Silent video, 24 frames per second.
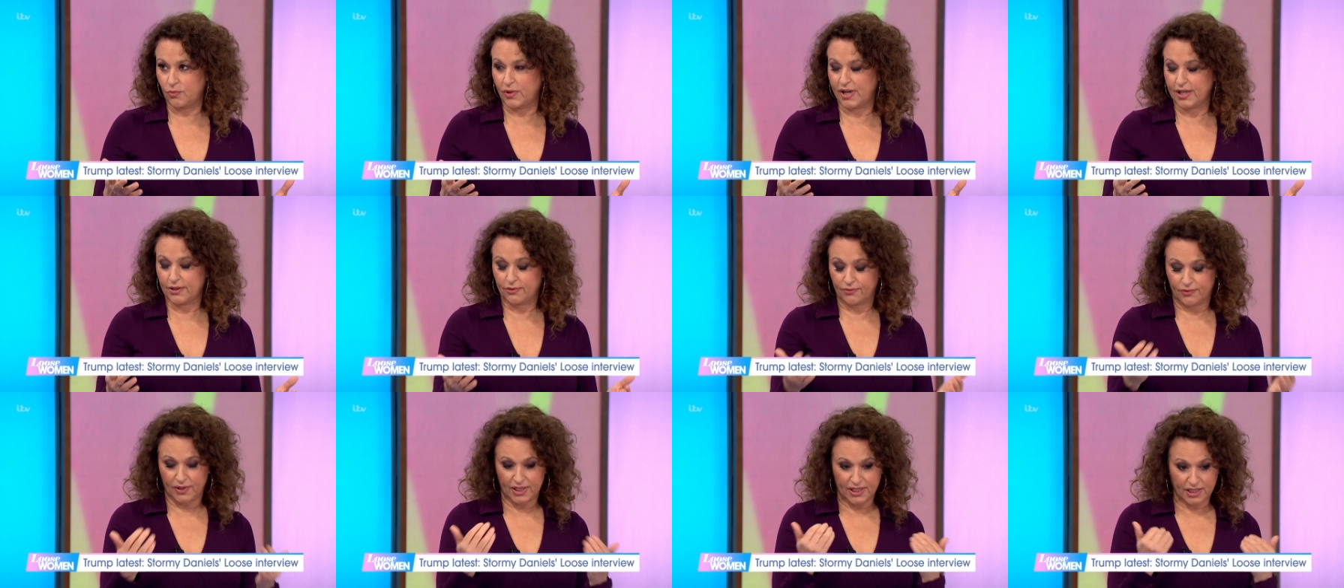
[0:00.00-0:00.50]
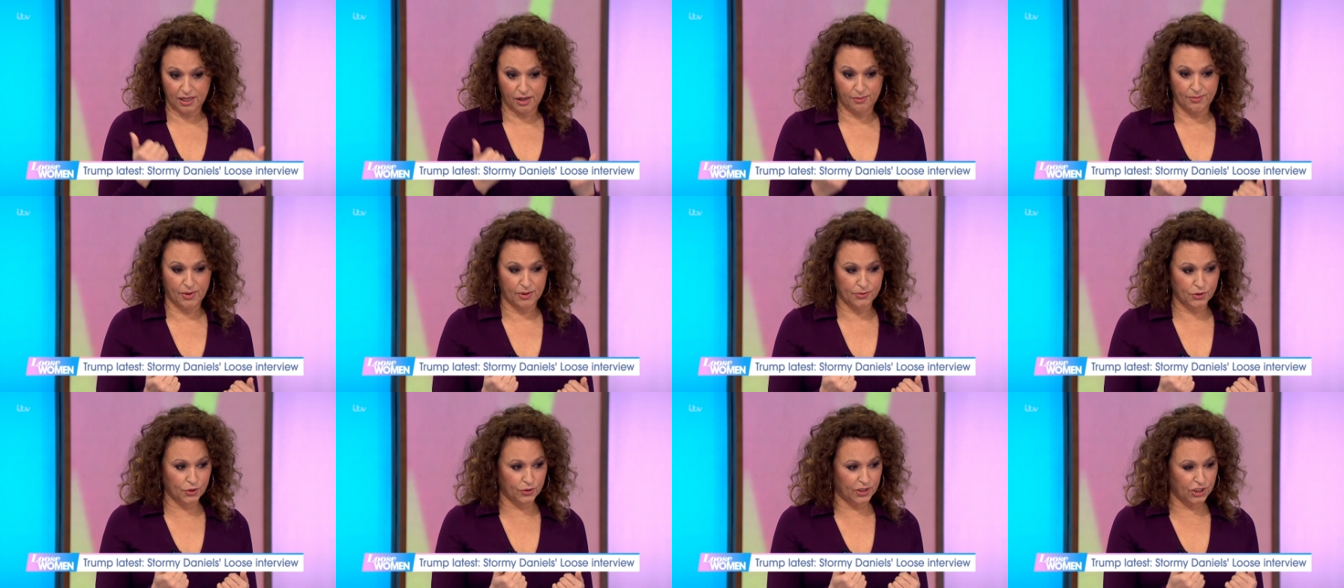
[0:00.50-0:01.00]
where they come
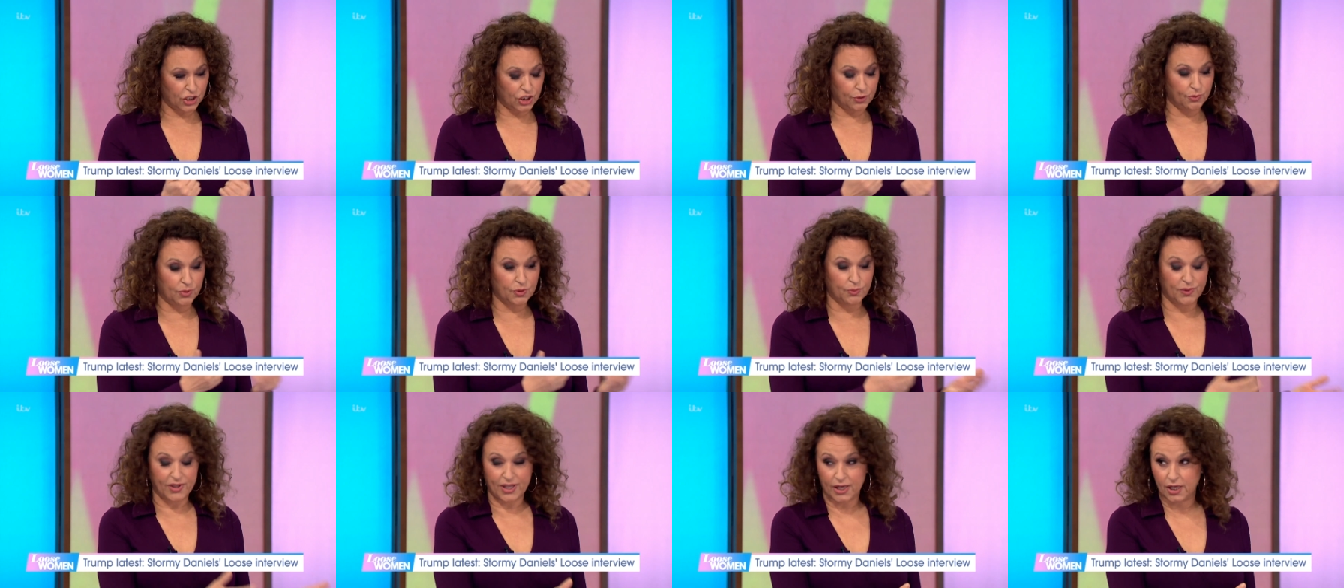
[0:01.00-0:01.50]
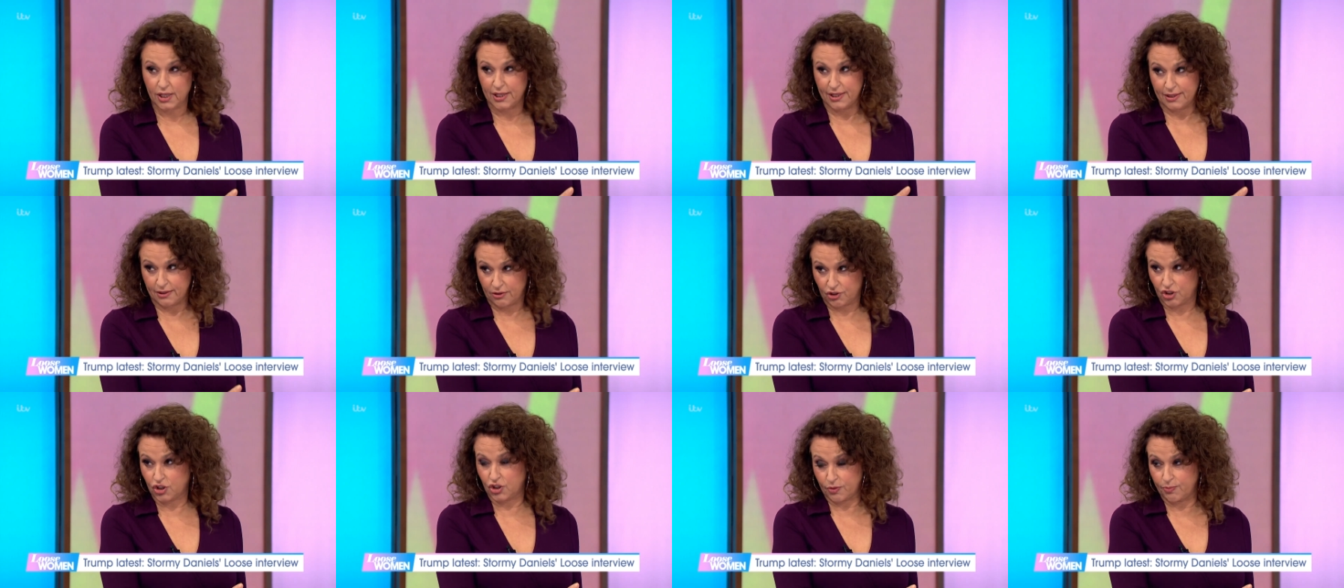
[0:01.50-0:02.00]
up to her and she was with her
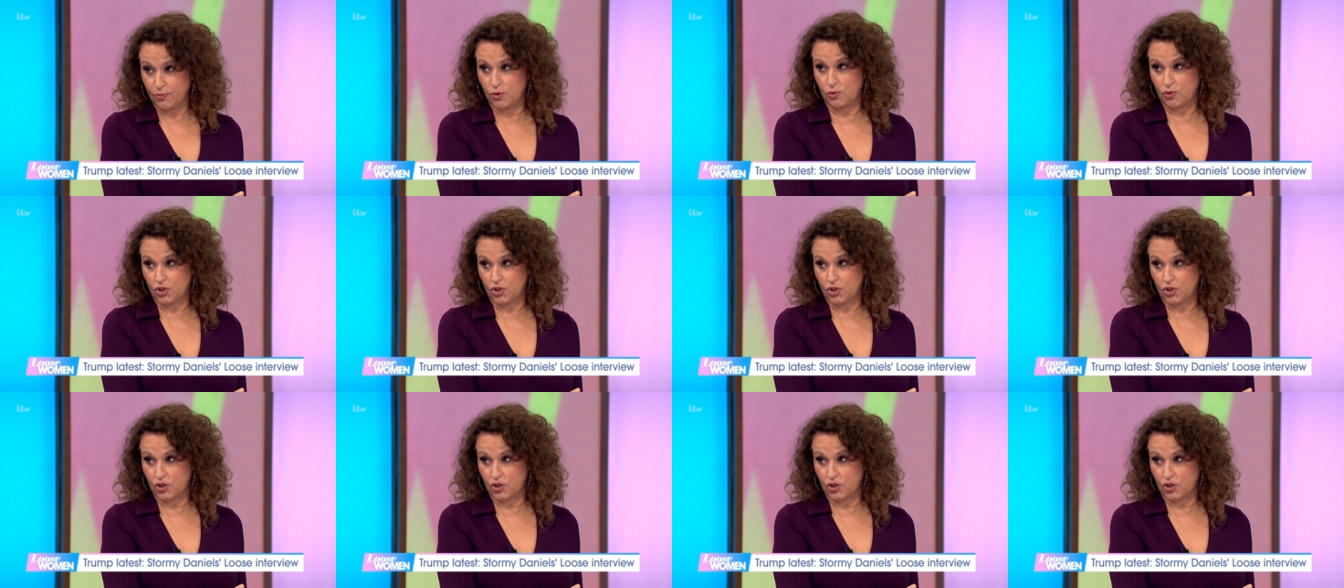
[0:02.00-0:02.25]
small